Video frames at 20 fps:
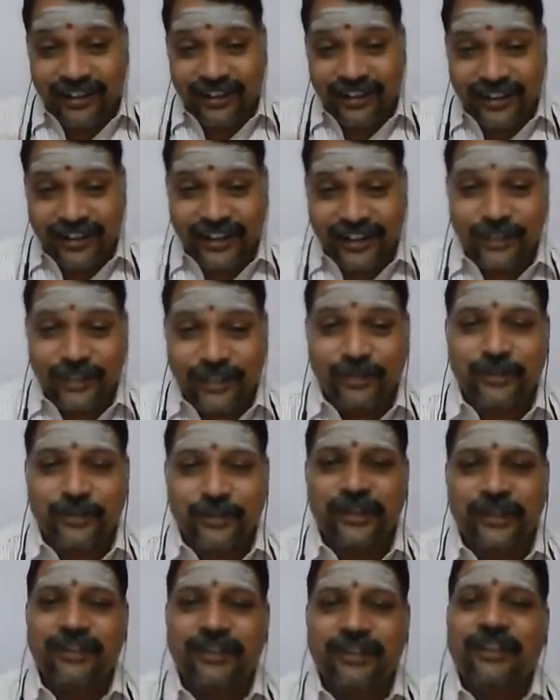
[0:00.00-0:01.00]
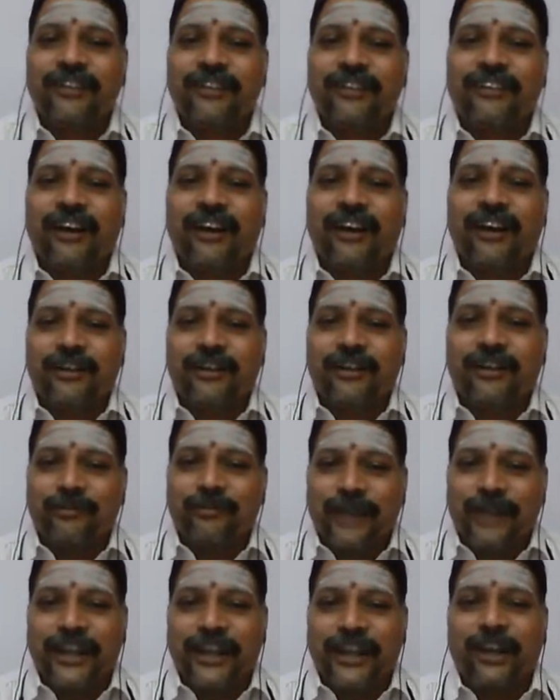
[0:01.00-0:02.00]
getting to it are
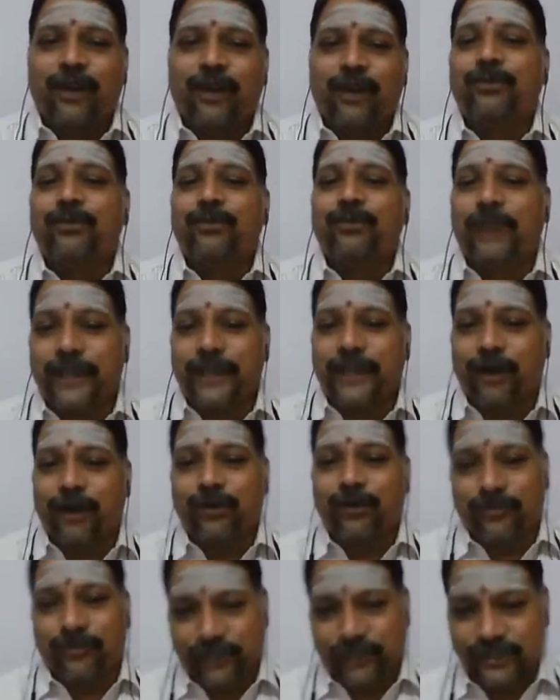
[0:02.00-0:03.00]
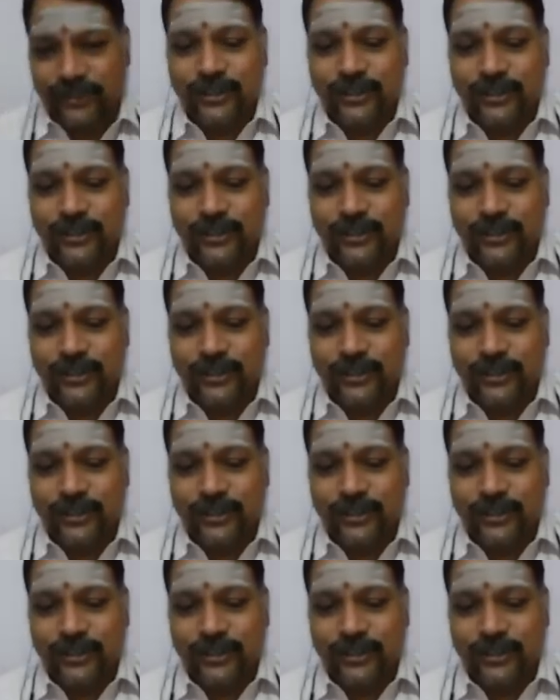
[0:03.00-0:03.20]
making a good money out of it.